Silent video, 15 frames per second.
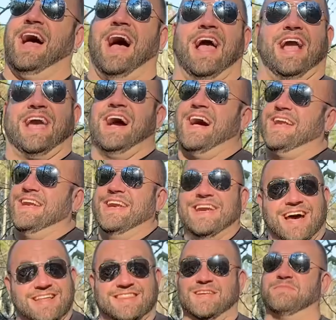I got
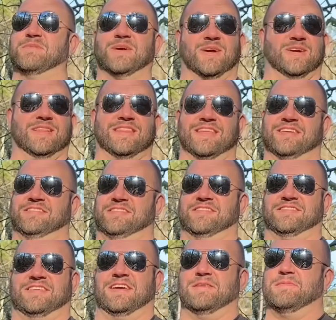nothing but good things to
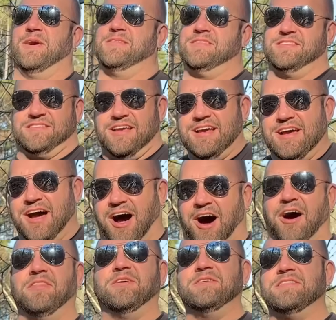say about this.
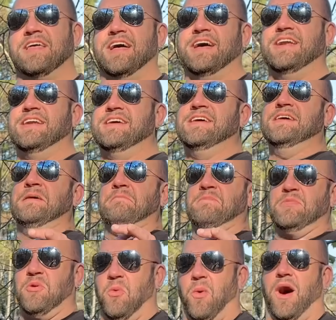Other than
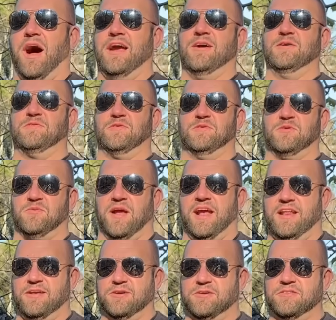the wire for the
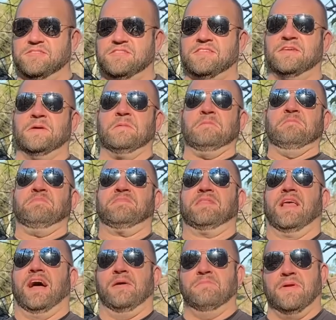radials,
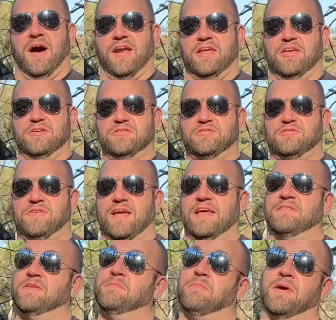I'm not a huge fan
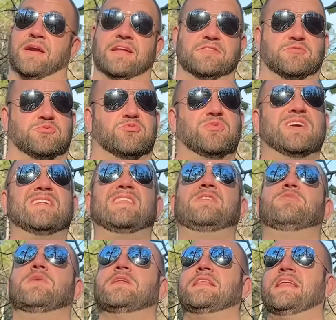of it, but it is really,
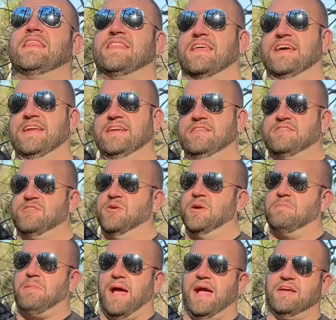really thin, so
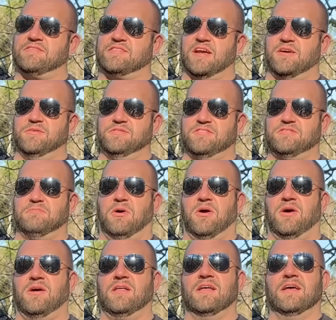it packs down
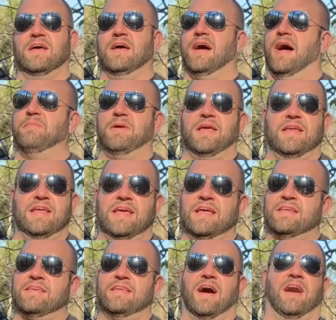small. I mean,
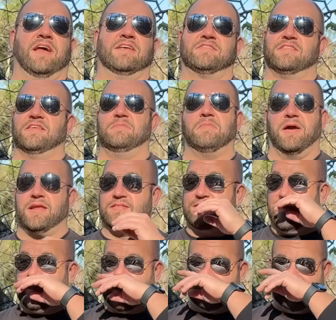it honestly might have
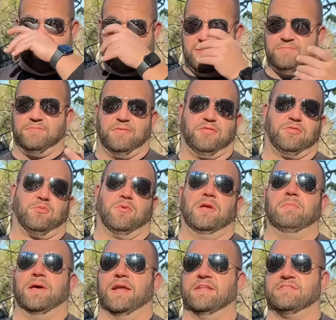taken me three
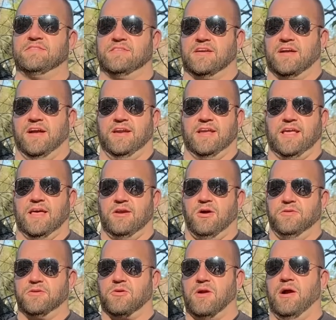minutes to kind of get all
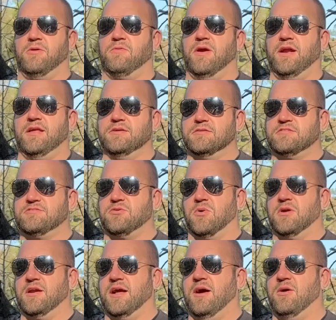the ground radials
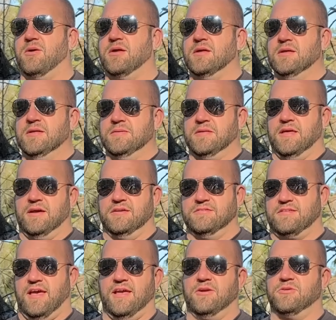sorted out and
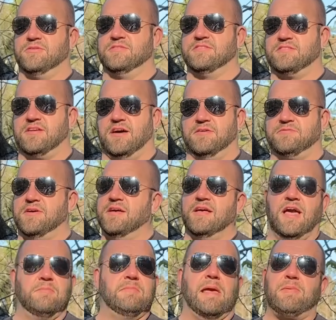untangled and stuff.
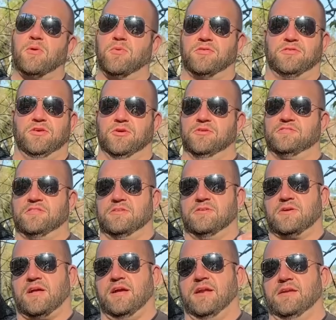And maybe with use, it'll
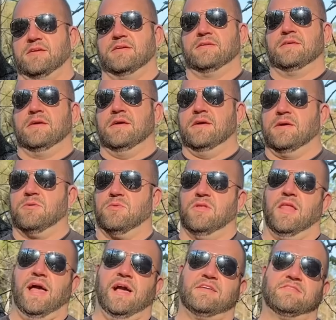kind of
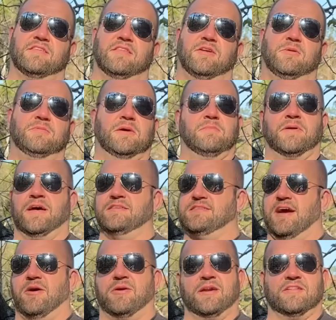relax a little bit, but I
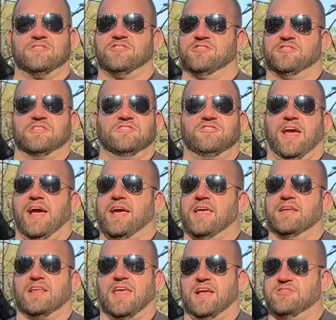doubt it. It's just the
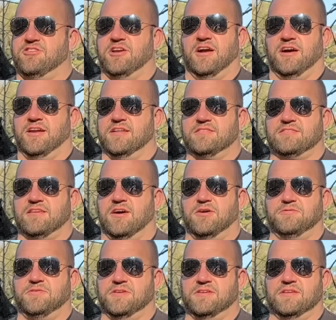jacket catching on
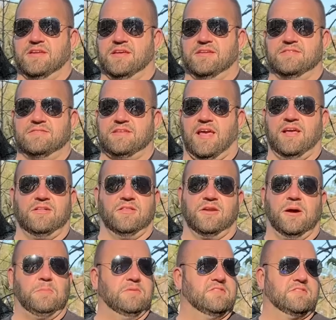itself and, and tangling
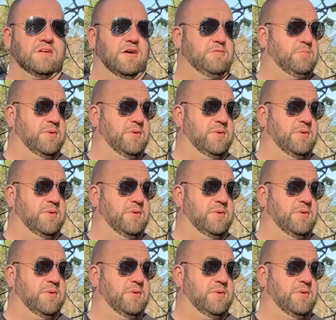up and stuff.